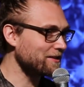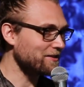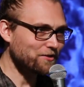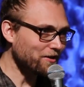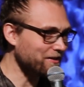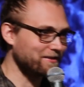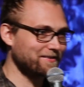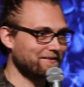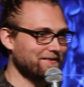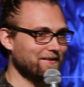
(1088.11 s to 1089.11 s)
You're good.
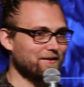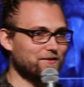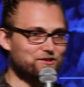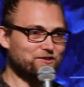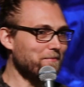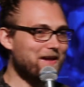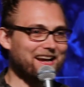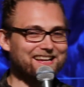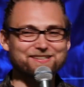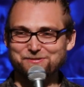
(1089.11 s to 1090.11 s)
Just come
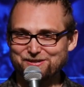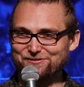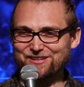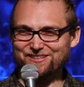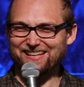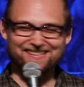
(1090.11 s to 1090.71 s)
back next week for another